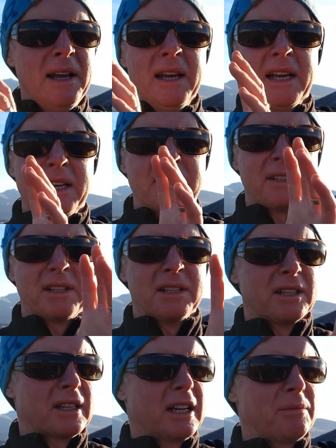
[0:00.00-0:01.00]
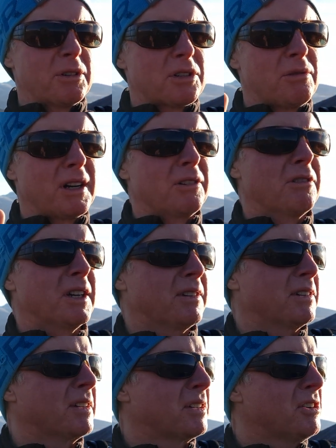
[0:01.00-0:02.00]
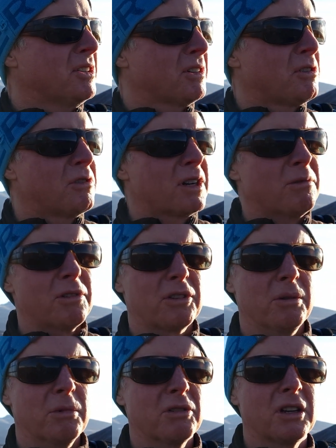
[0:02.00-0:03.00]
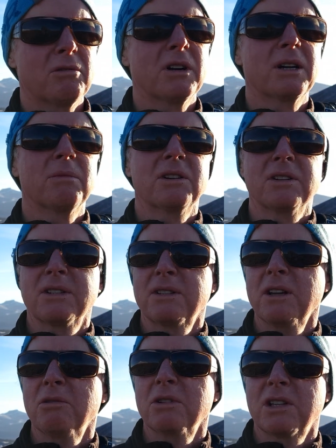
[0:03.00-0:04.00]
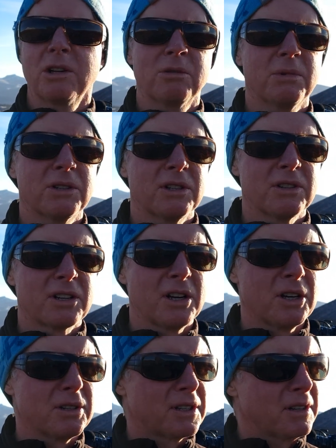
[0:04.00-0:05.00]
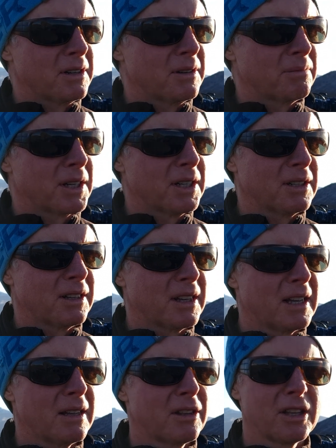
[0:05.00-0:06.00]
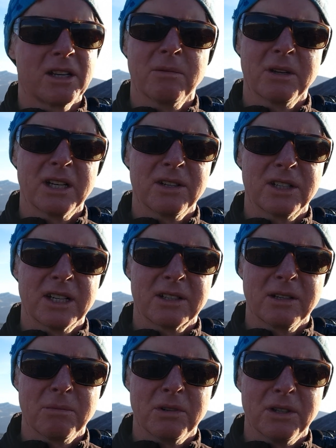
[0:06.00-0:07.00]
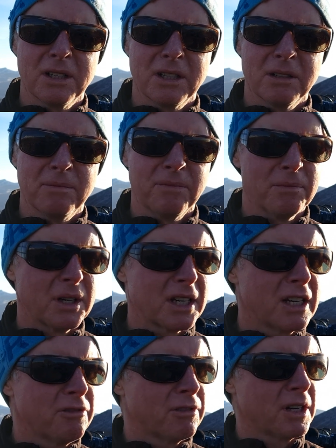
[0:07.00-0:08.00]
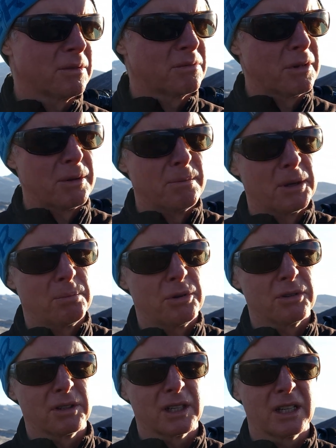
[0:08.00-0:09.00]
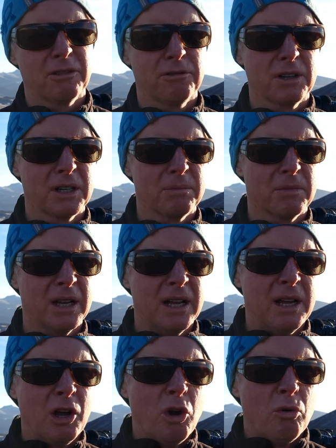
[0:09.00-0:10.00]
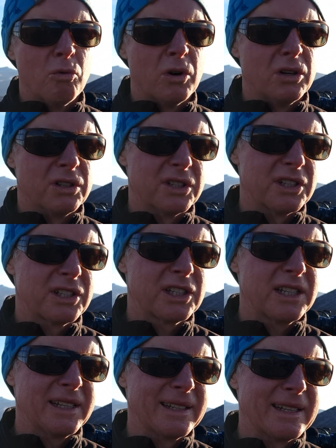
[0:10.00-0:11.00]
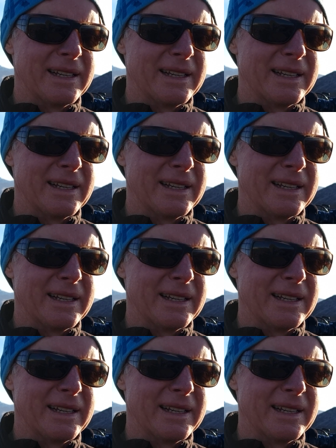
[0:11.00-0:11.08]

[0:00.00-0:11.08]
as the camera swung around, it kind of caught up with the Milky Way, but it was a little bit too slow. So I'm going to think about adjusting my my keyframes. My midpoint keyframe was set